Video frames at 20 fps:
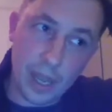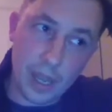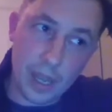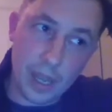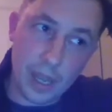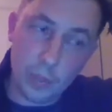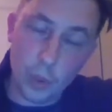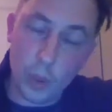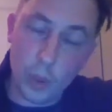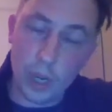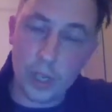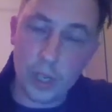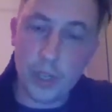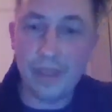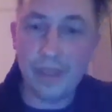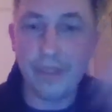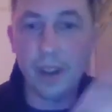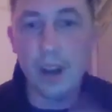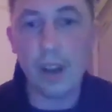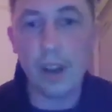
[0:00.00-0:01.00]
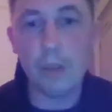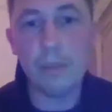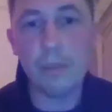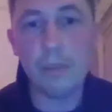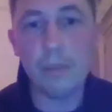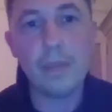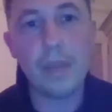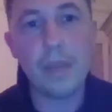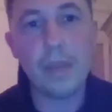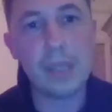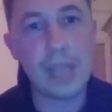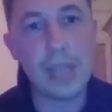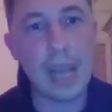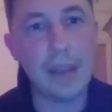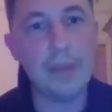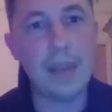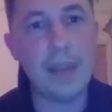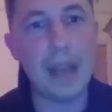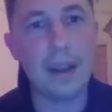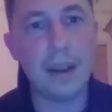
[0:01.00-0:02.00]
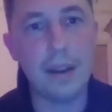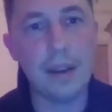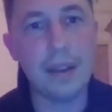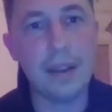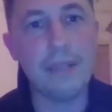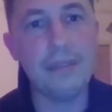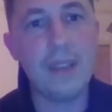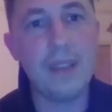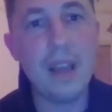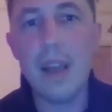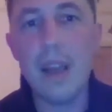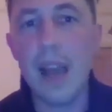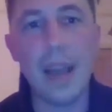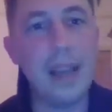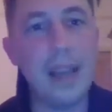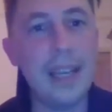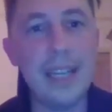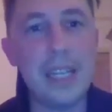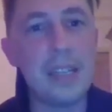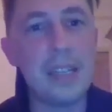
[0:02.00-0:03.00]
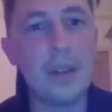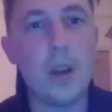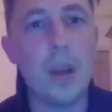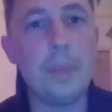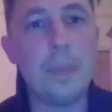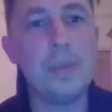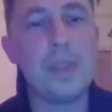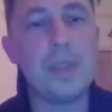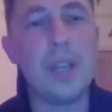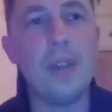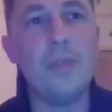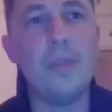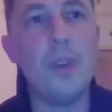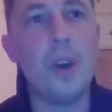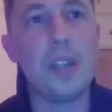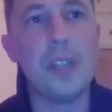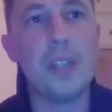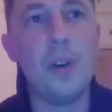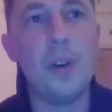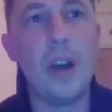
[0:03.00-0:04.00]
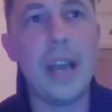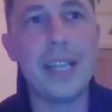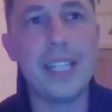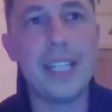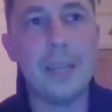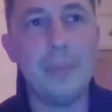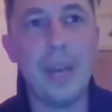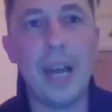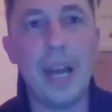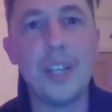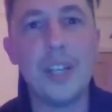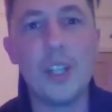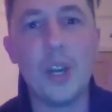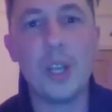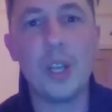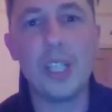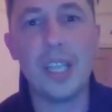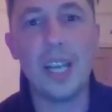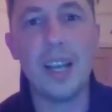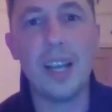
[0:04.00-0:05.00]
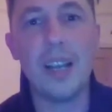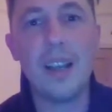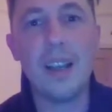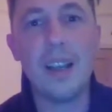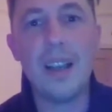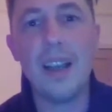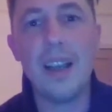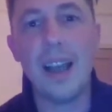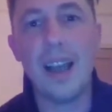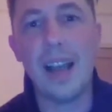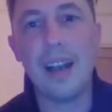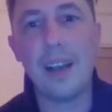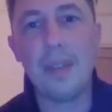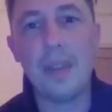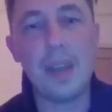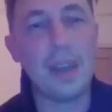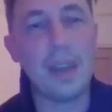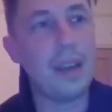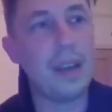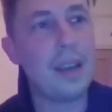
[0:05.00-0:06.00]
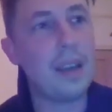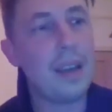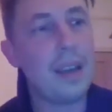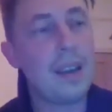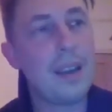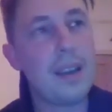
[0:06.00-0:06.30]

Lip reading: Walnut Tree Farm. Is that kind of, and he described himself not as a writer but a jotter, and I think